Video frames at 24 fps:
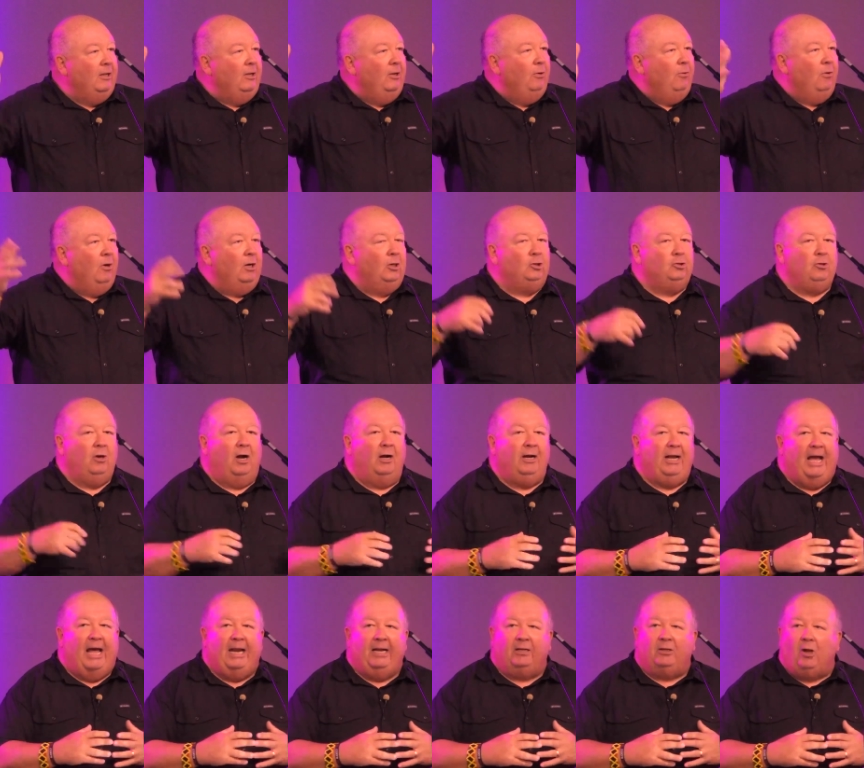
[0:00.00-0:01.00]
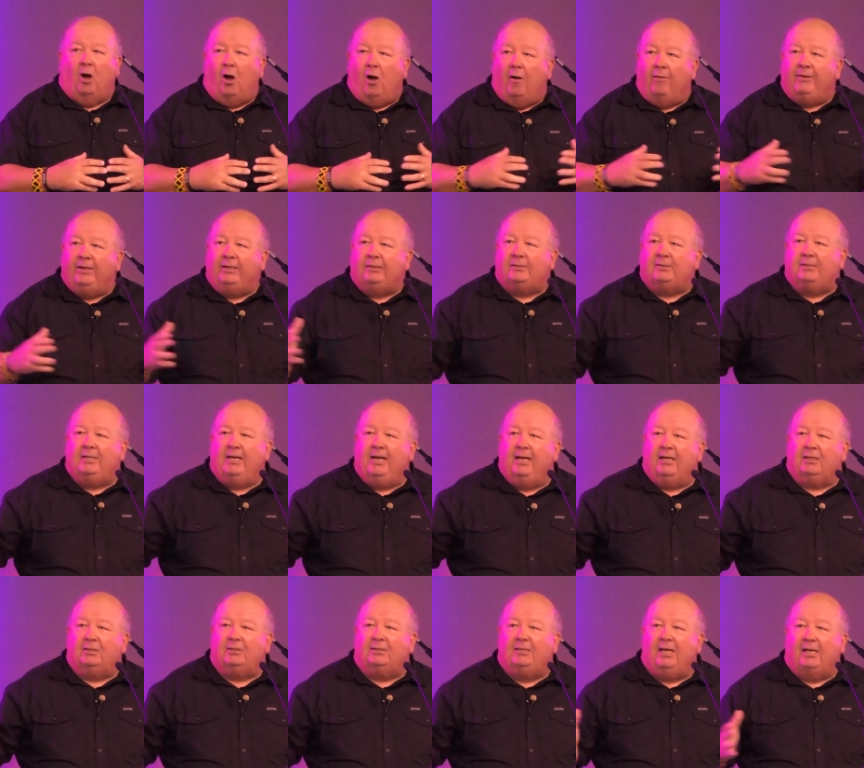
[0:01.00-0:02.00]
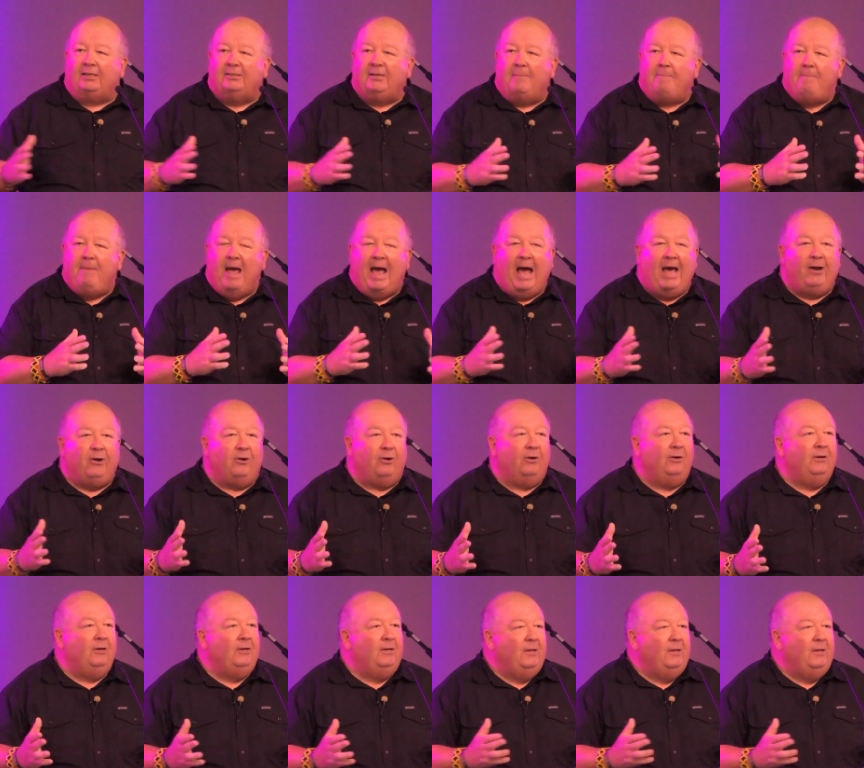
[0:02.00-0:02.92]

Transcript: you were a drug addict. All these things. Doesn't matter.